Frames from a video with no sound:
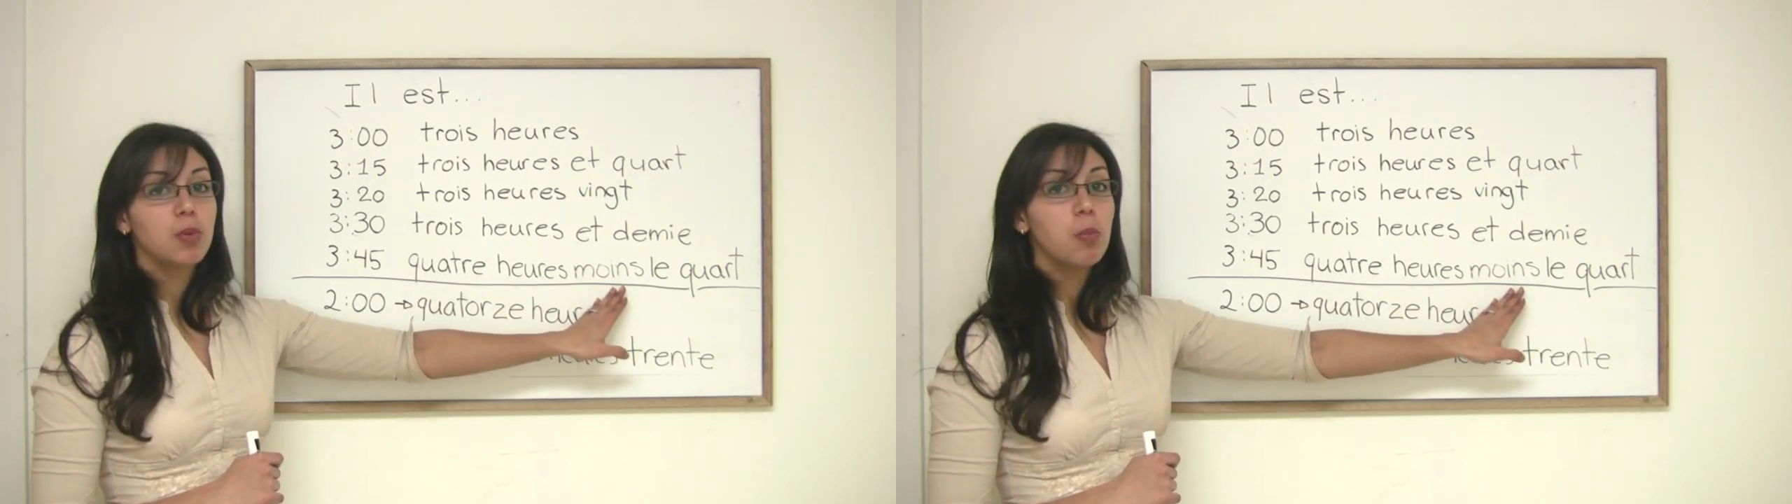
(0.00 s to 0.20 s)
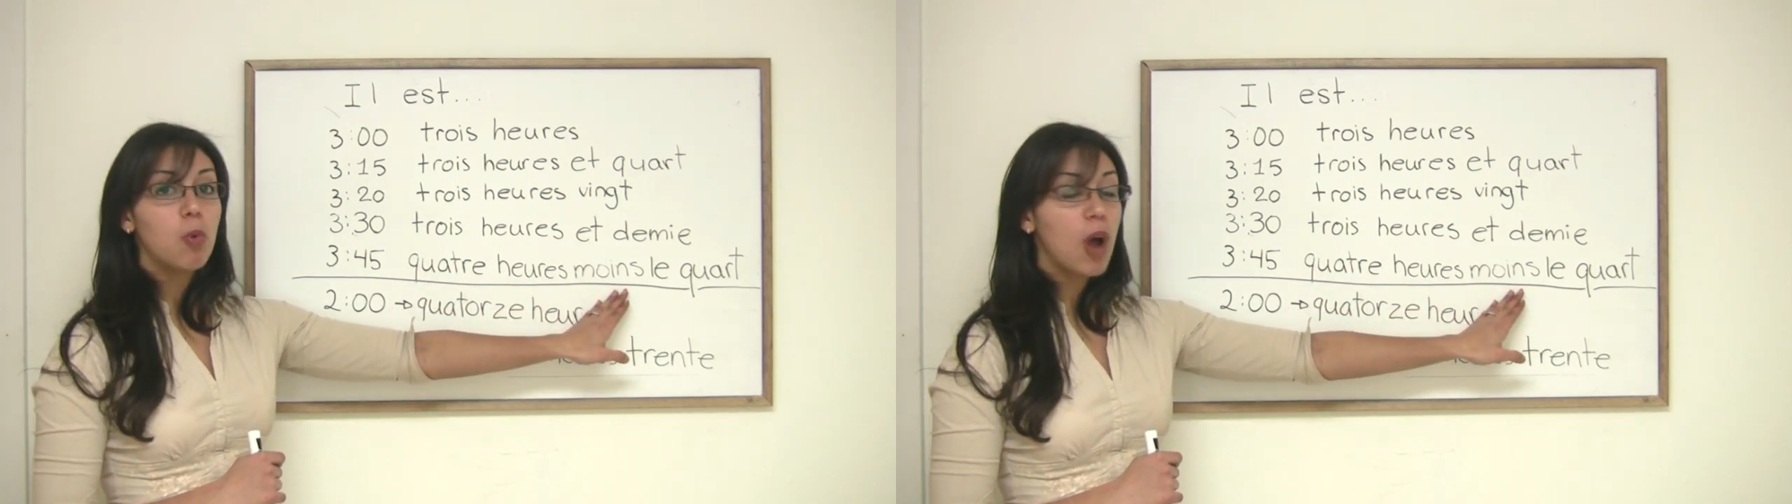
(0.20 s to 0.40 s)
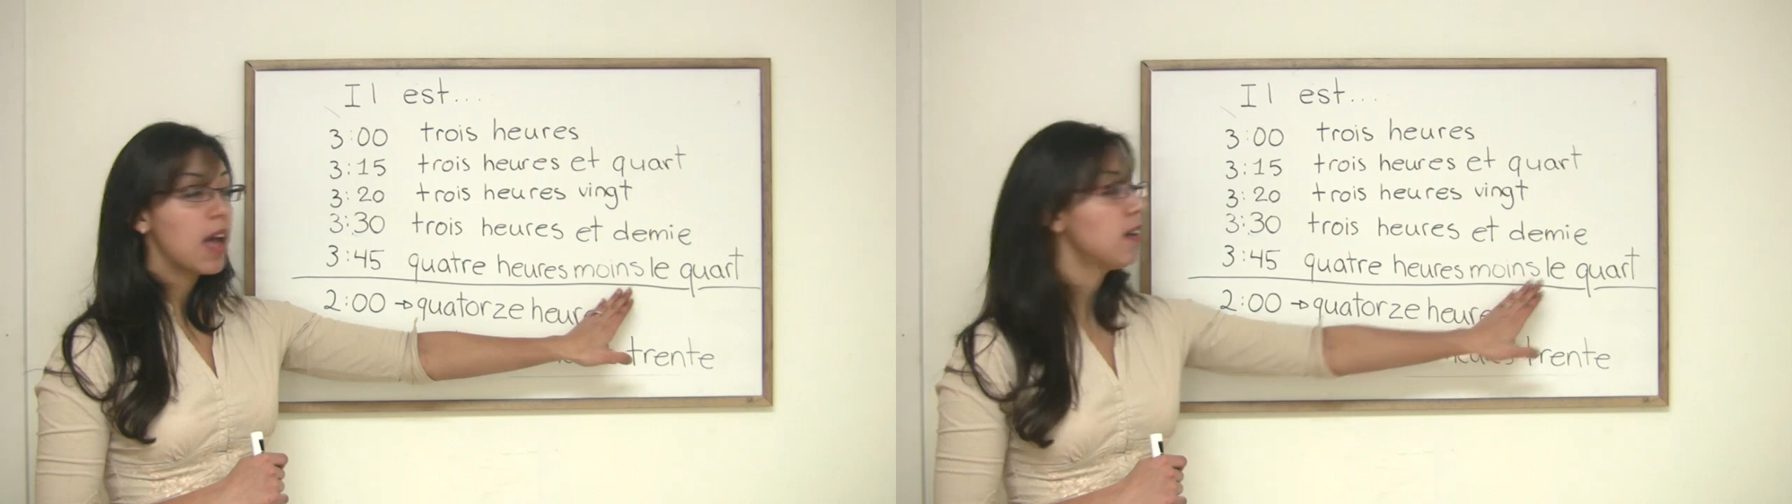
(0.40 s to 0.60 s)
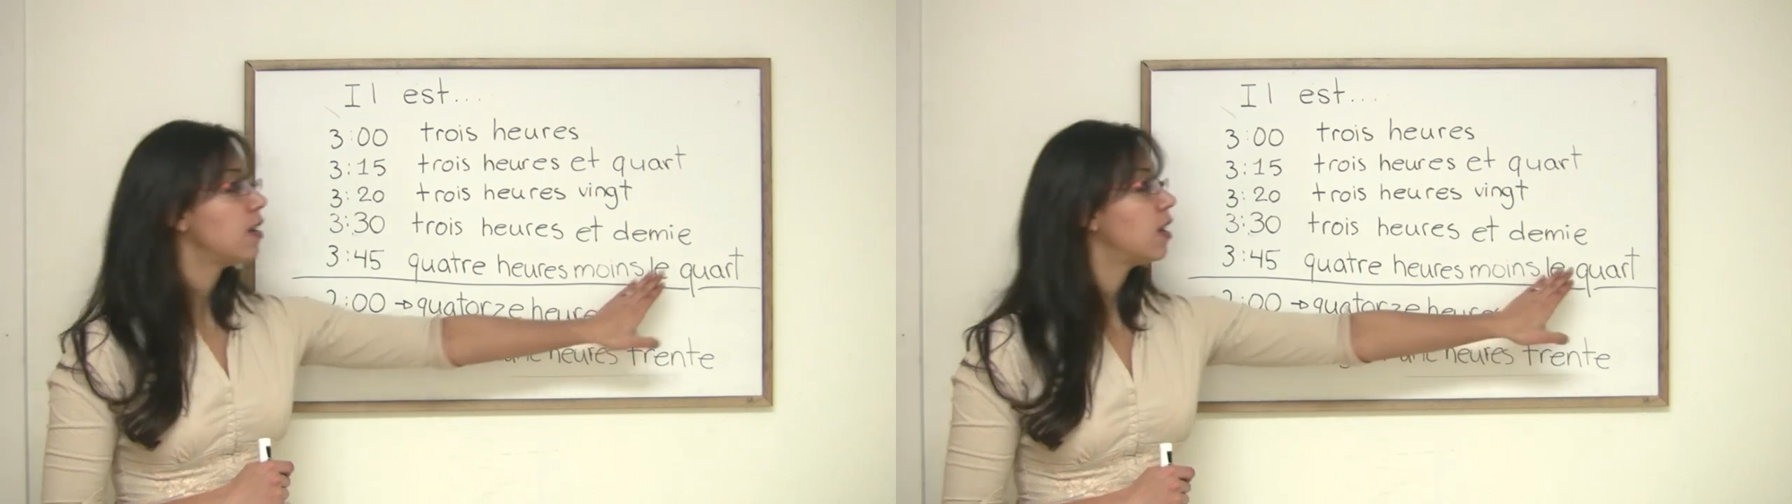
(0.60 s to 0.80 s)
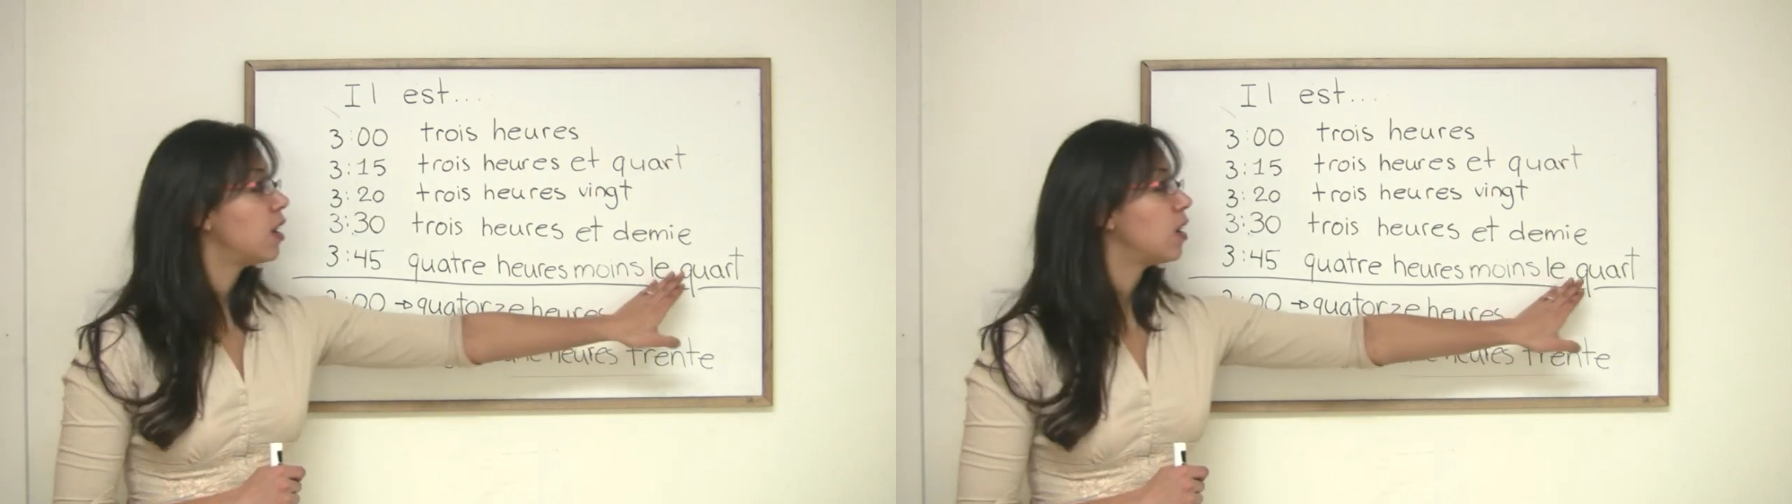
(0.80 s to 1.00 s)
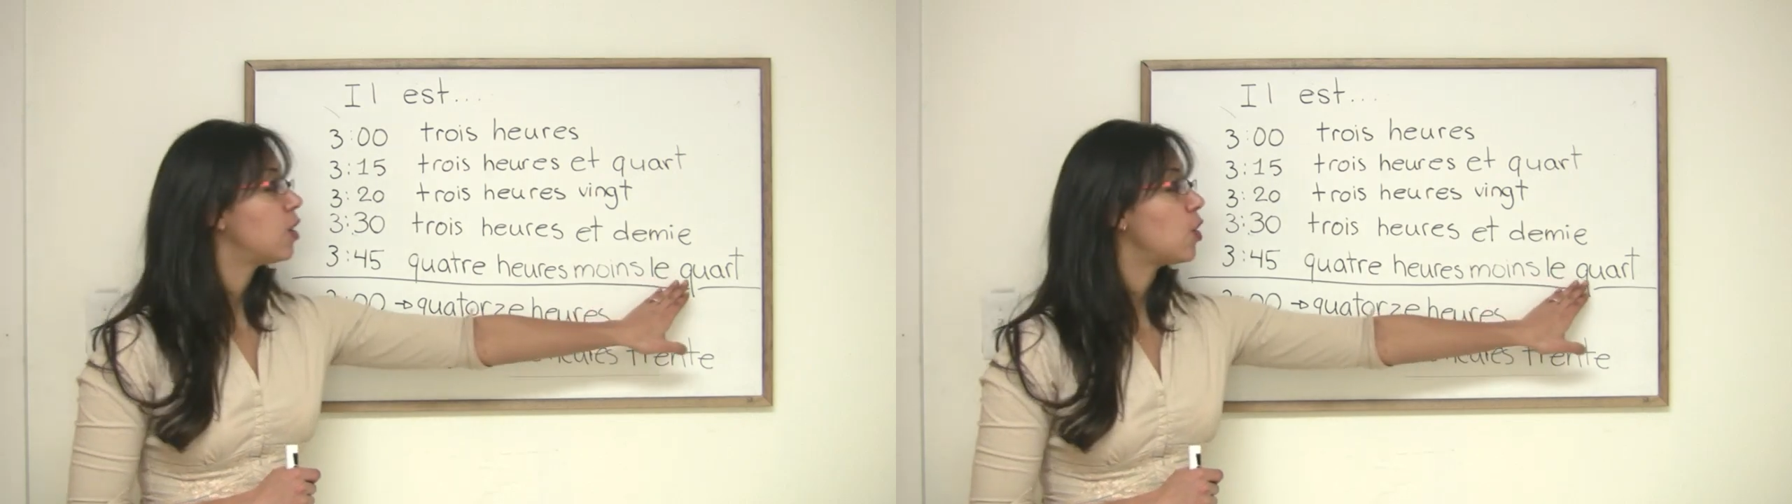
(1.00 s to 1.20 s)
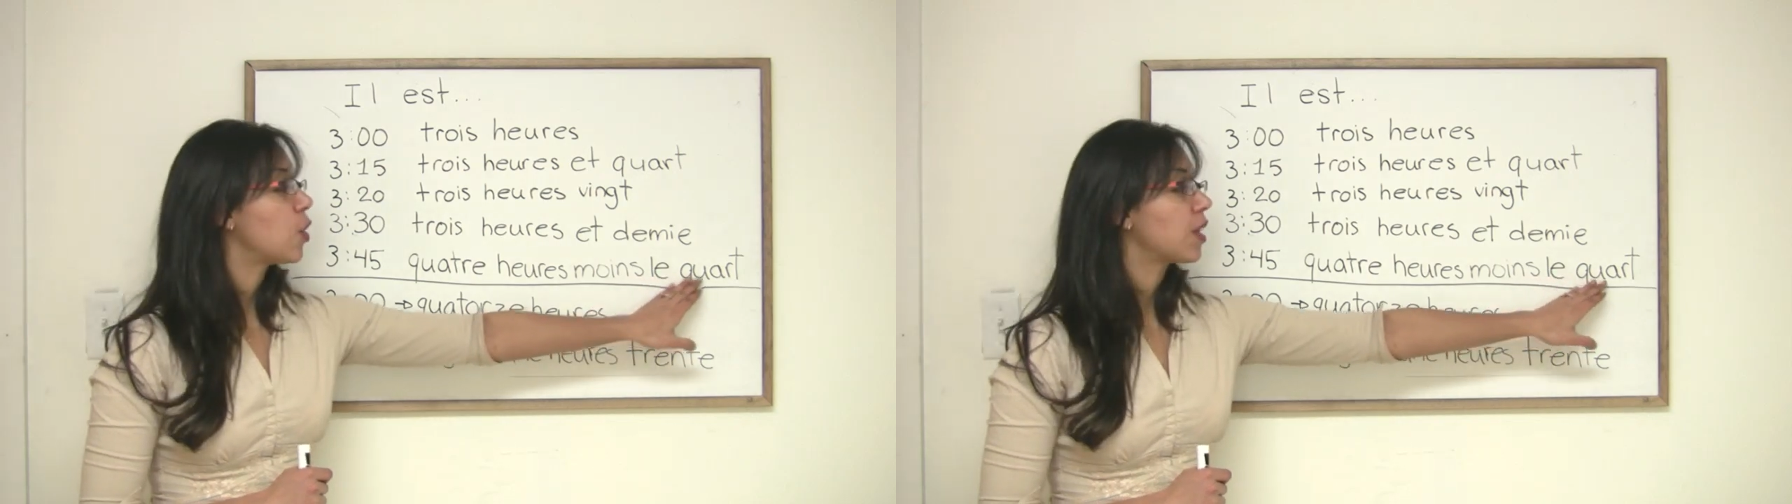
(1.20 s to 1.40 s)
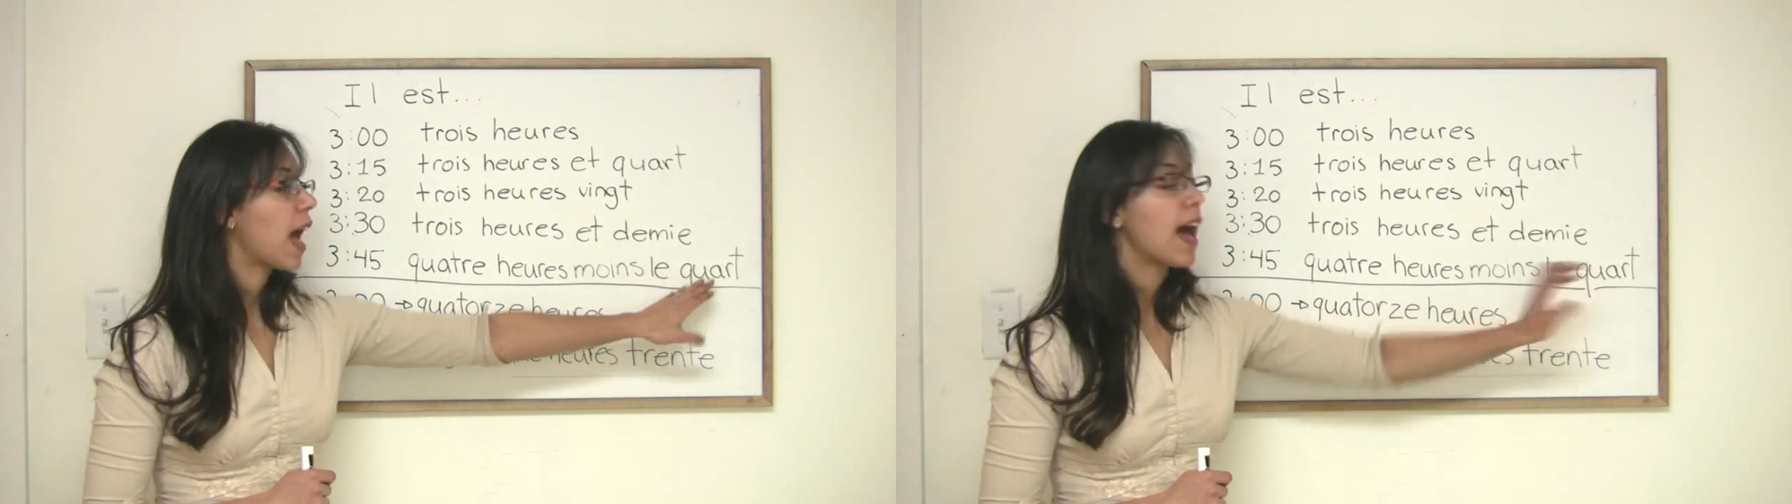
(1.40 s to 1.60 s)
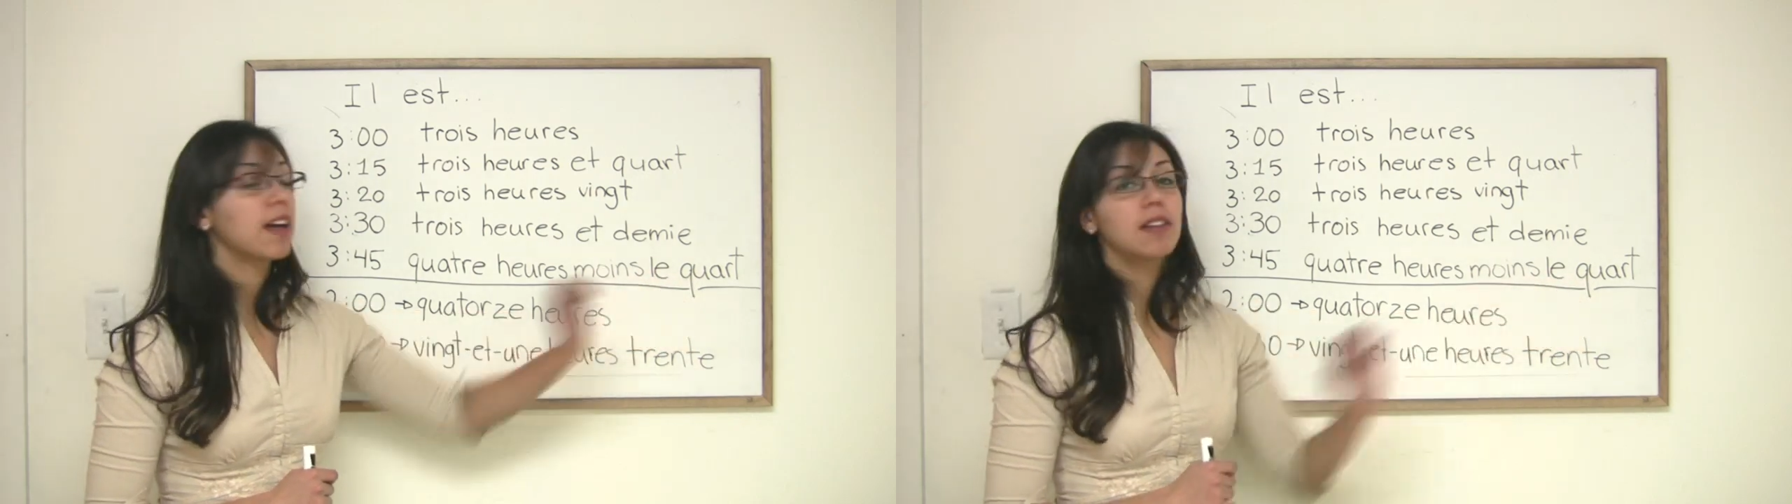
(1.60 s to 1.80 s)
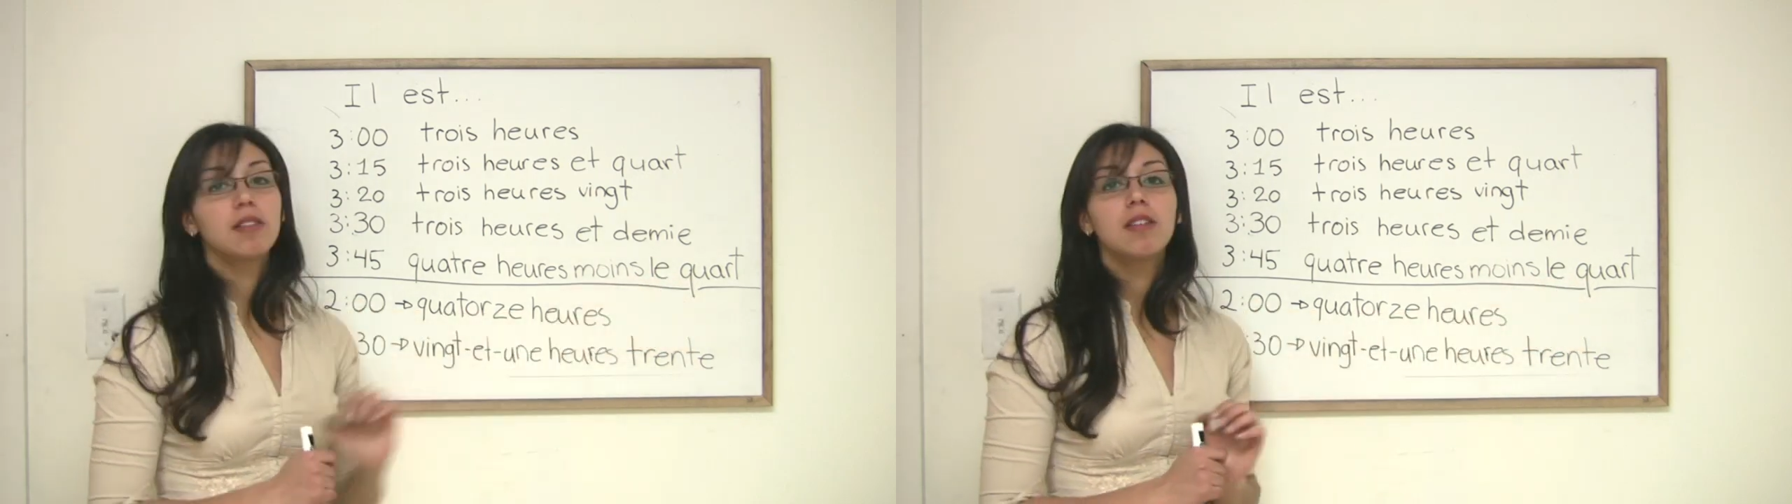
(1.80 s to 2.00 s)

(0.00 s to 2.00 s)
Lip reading: Moins le quart.